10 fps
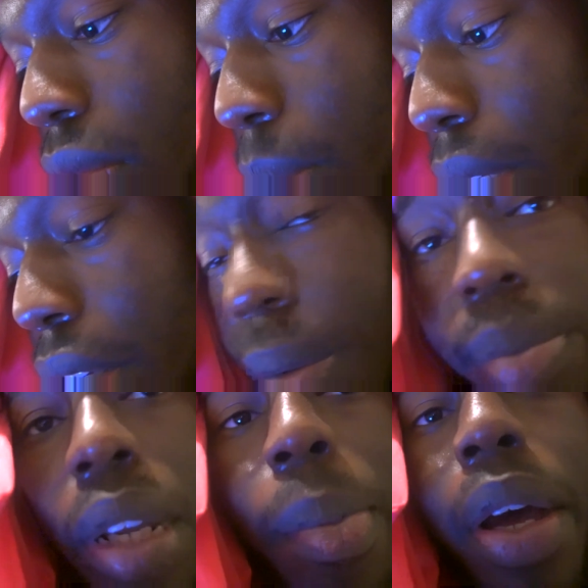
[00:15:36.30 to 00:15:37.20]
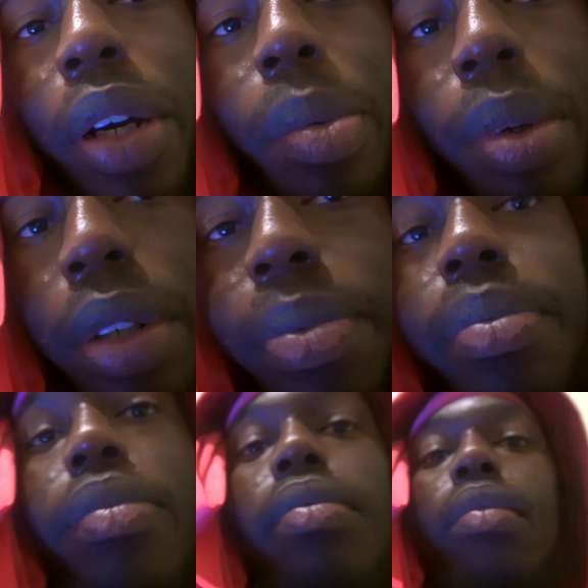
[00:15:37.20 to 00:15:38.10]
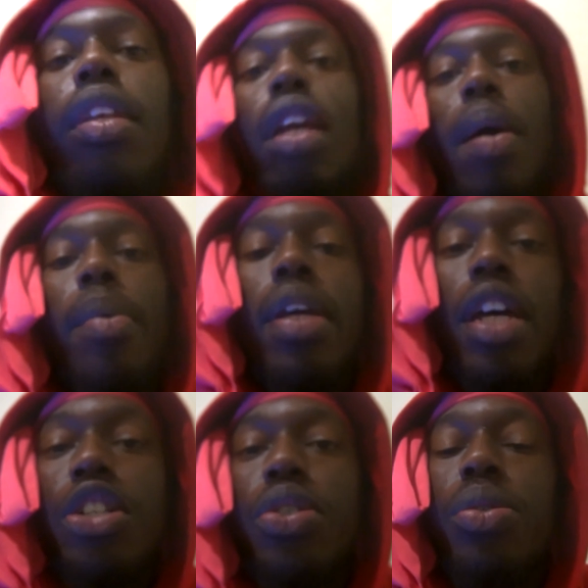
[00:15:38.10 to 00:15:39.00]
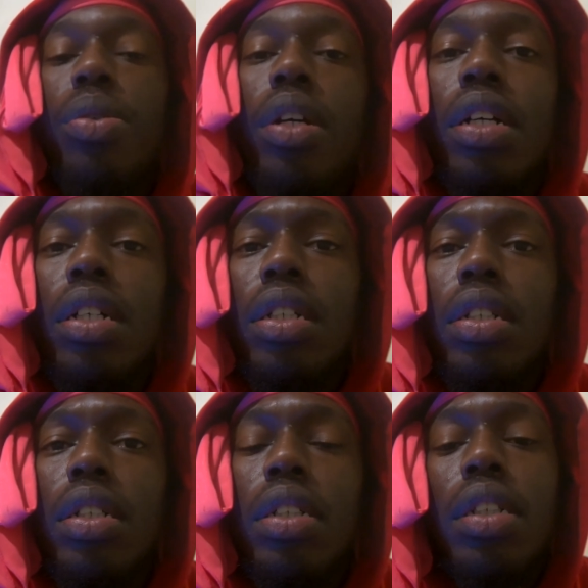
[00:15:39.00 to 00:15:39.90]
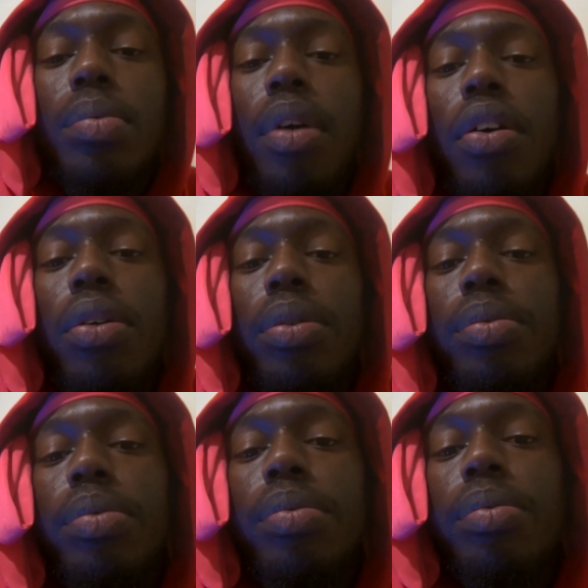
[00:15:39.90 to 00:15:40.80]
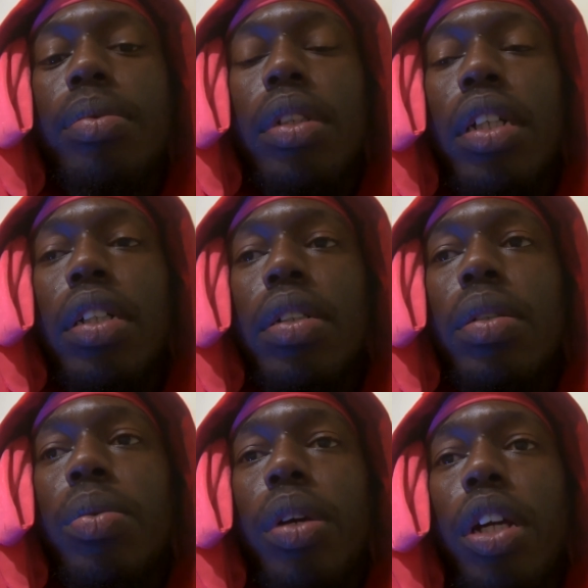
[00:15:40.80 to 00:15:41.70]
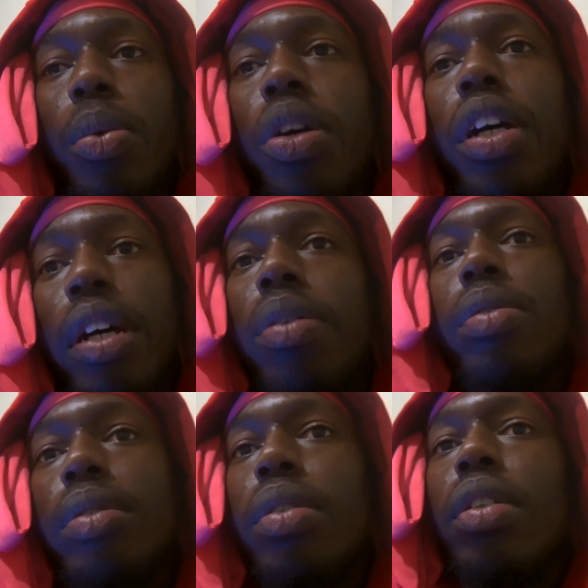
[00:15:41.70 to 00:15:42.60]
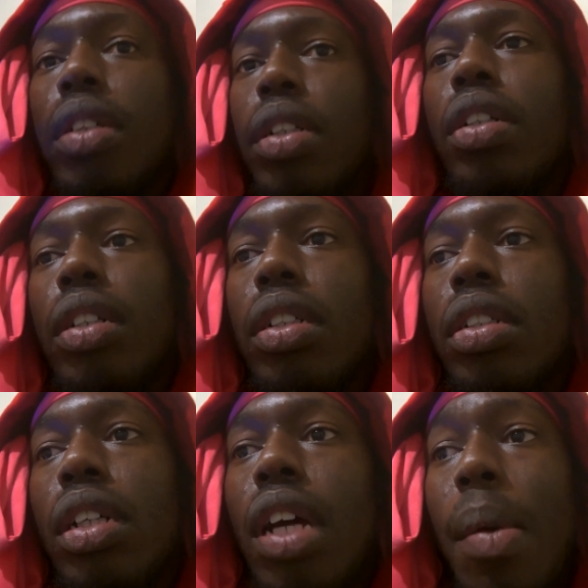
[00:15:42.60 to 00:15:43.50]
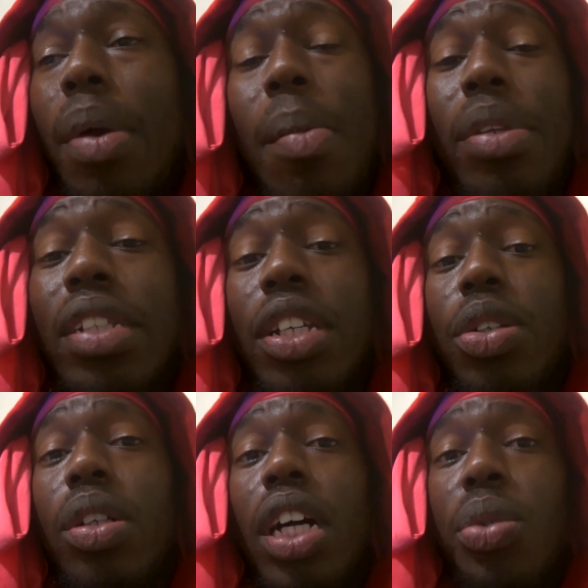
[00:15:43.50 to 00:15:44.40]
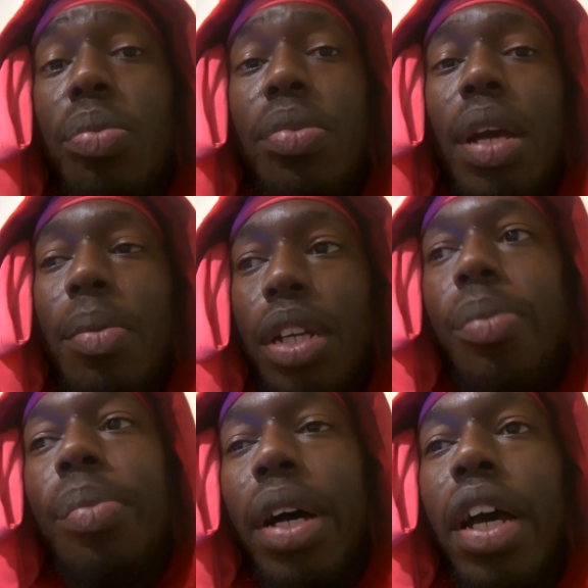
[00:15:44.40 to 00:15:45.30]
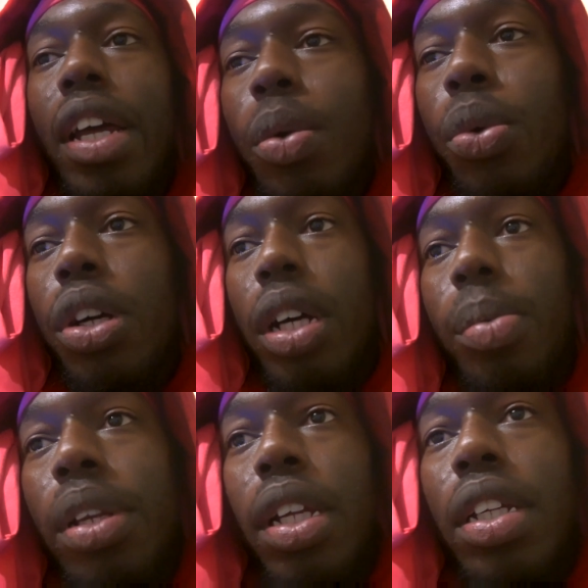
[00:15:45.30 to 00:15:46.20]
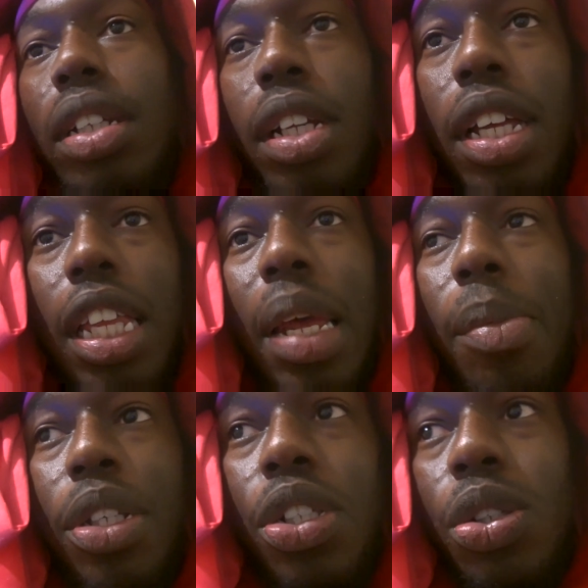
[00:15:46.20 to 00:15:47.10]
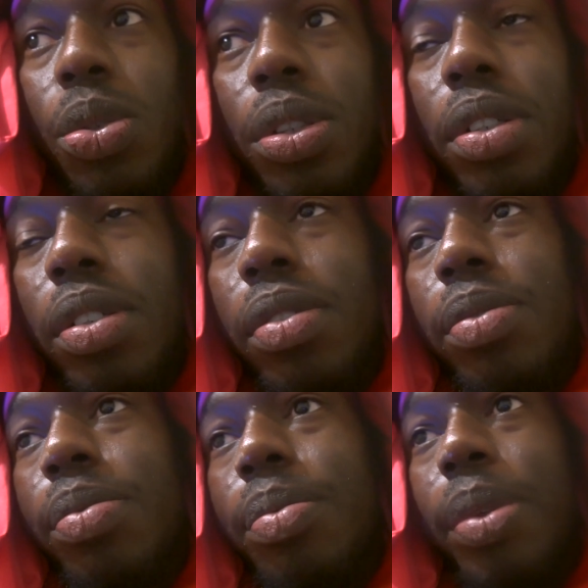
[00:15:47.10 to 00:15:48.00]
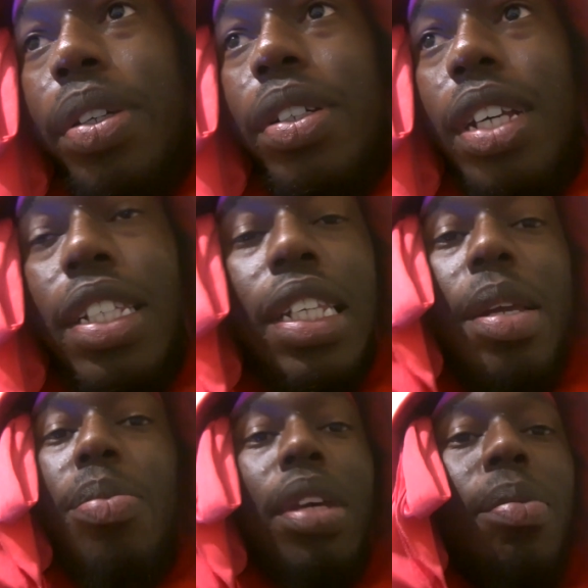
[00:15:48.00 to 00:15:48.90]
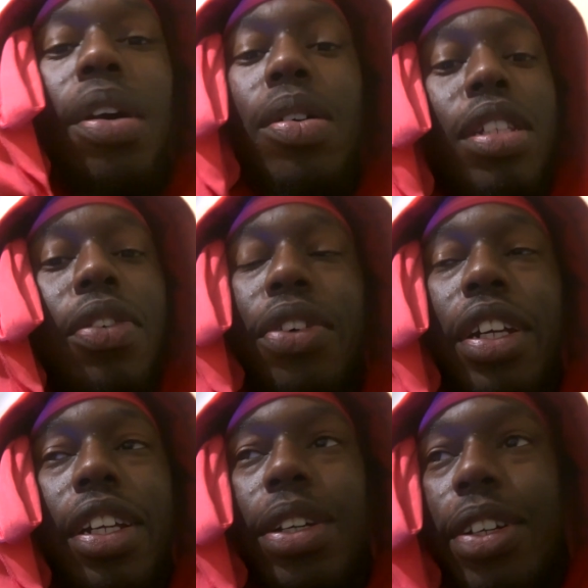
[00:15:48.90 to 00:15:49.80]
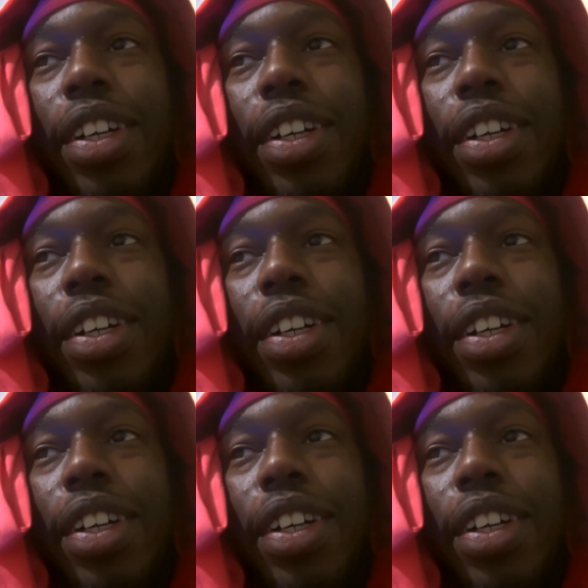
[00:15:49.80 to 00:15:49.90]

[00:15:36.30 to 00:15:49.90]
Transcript: But yeah, I'm here, bro. I'm gonna catch you tomorrow. Okay, we're gonna work out. I'm, I'm gonna take you guys with me. I'm gonna buy a workout plan and then I'm gonna just do it because I see he's making my own stuff right now.